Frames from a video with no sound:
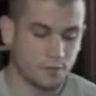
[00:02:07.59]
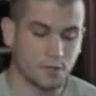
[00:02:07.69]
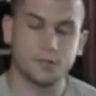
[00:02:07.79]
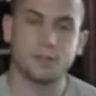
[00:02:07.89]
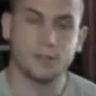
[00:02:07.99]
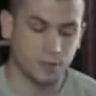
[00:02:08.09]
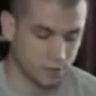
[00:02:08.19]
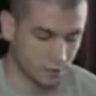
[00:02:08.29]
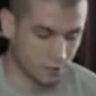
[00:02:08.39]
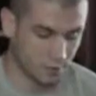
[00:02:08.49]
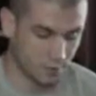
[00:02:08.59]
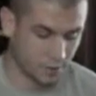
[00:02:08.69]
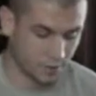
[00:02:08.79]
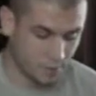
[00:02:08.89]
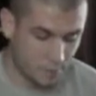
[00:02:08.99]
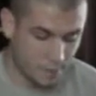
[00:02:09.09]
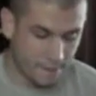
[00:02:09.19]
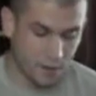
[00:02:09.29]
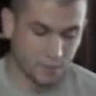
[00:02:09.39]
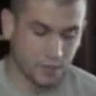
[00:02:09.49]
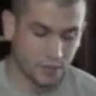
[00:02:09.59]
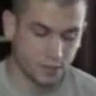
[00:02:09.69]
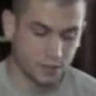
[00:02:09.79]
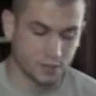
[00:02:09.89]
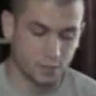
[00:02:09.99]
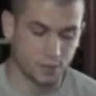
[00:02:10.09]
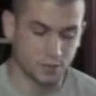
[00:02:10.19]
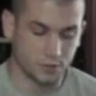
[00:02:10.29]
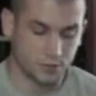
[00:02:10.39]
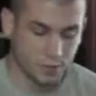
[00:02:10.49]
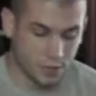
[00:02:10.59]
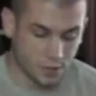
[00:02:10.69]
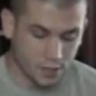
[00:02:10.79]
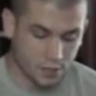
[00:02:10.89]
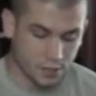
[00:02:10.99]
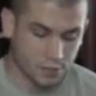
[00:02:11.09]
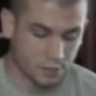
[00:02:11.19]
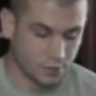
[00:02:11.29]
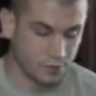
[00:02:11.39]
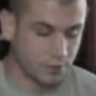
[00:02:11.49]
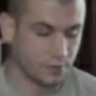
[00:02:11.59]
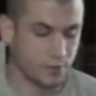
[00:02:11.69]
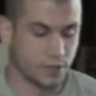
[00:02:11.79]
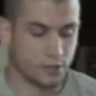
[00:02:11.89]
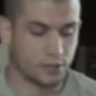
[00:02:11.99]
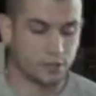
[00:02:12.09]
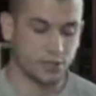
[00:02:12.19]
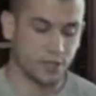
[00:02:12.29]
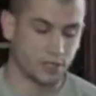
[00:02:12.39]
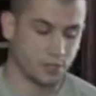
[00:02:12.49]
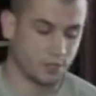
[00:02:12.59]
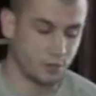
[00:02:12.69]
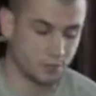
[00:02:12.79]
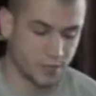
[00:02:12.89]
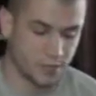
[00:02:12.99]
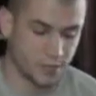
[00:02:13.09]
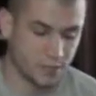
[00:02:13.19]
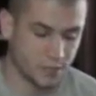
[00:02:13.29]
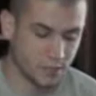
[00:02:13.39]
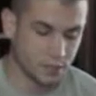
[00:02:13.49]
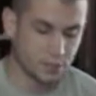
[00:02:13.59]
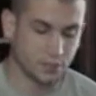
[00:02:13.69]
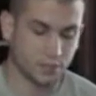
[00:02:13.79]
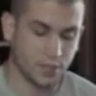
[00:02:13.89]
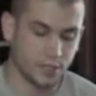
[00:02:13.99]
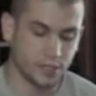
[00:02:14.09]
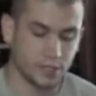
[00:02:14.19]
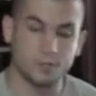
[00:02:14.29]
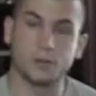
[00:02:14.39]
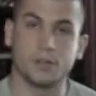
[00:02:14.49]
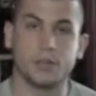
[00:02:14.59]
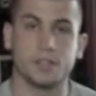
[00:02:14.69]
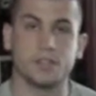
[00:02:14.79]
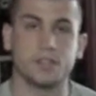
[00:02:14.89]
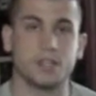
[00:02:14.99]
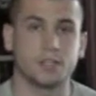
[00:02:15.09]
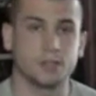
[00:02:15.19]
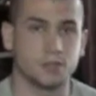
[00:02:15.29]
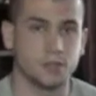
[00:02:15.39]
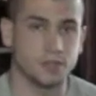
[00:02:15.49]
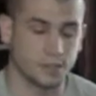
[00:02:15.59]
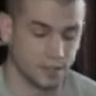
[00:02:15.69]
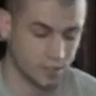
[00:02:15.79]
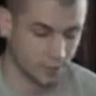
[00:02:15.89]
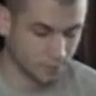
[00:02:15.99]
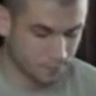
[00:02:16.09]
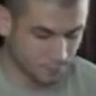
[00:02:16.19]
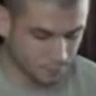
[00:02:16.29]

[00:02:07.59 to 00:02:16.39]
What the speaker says: First, I'm going to talk about how media exposure contributes to increased chance of obesity, drinking and smoking, and sexual risk-taking.